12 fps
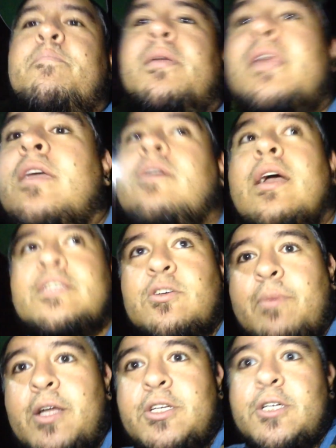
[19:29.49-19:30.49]
But thank you guys
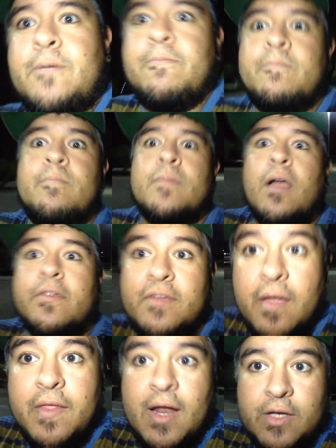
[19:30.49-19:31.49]
so much. I'll
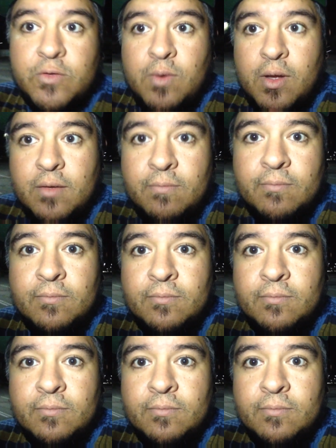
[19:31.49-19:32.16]
see you in the next one.